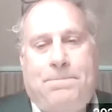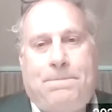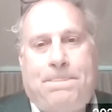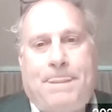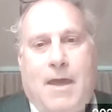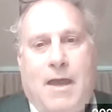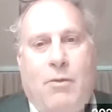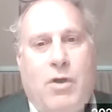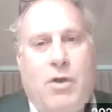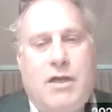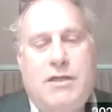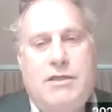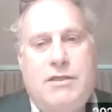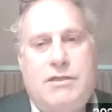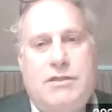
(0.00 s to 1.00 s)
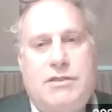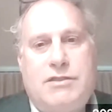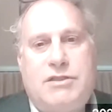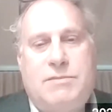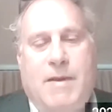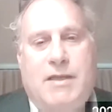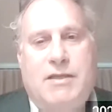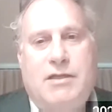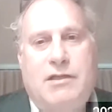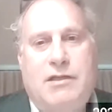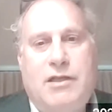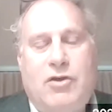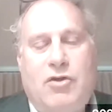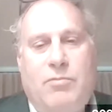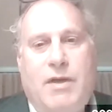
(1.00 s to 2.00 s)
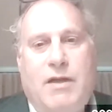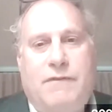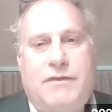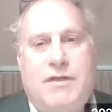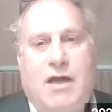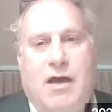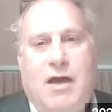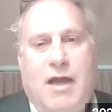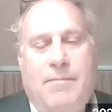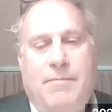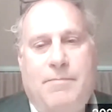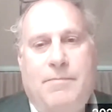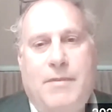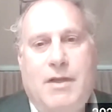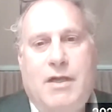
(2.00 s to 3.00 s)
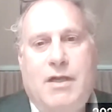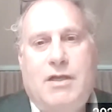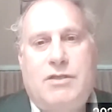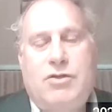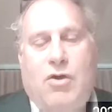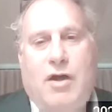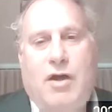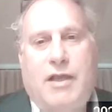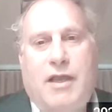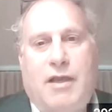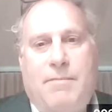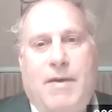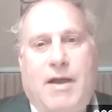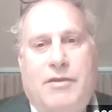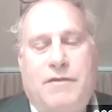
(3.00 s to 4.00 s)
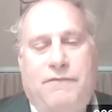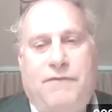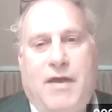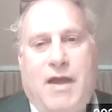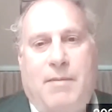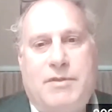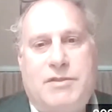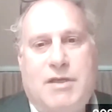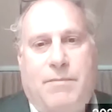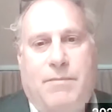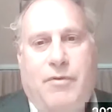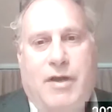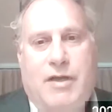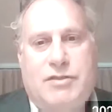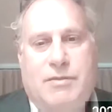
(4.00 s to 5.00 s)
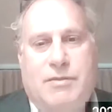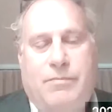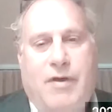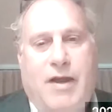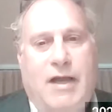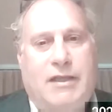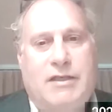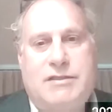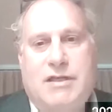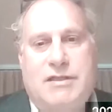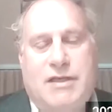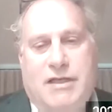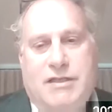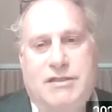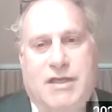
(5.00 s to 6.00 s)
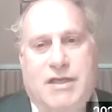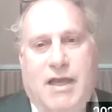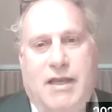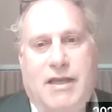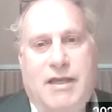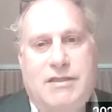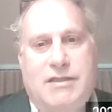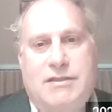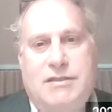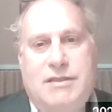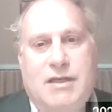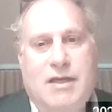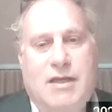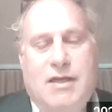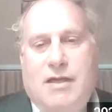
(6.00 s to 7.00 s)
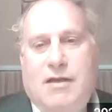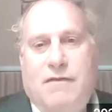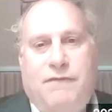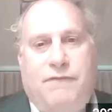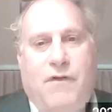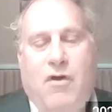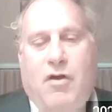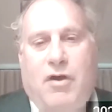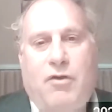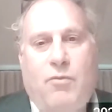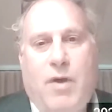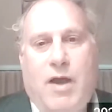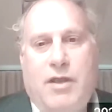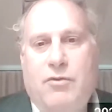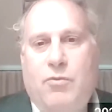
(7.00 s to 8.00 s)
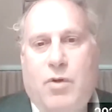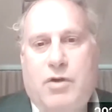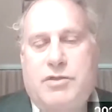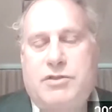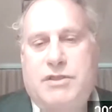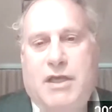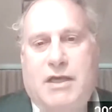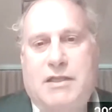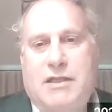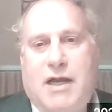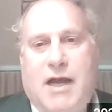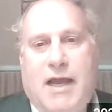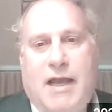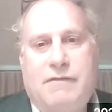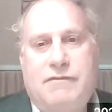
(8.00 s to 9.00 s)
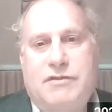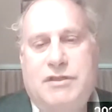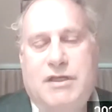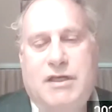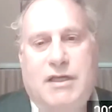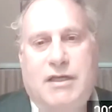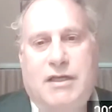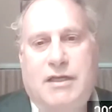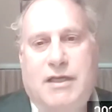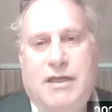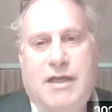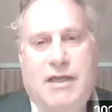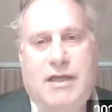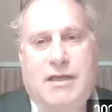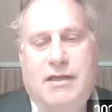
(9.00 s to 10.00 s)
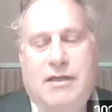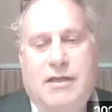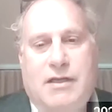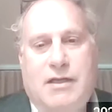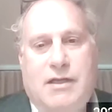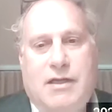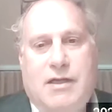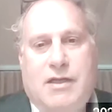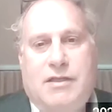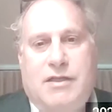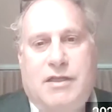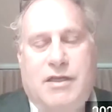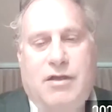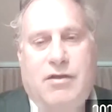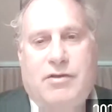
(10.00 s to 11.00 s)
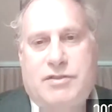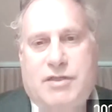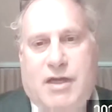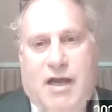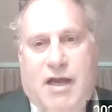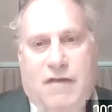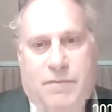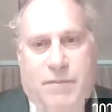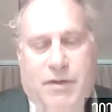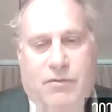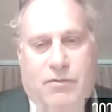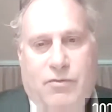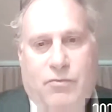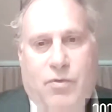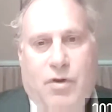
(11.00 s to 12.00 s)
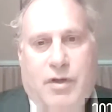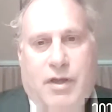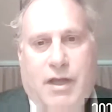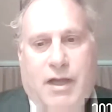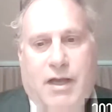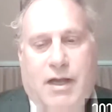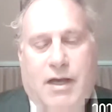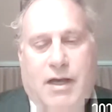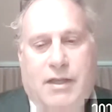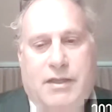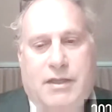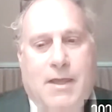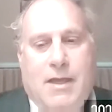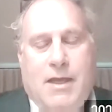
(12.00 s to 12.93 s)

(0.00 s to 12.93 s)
I want to spend a little bit of time talking about the family separation practice. As I said, it's far and away the worst thing that I have seen in the years that I've been working on this.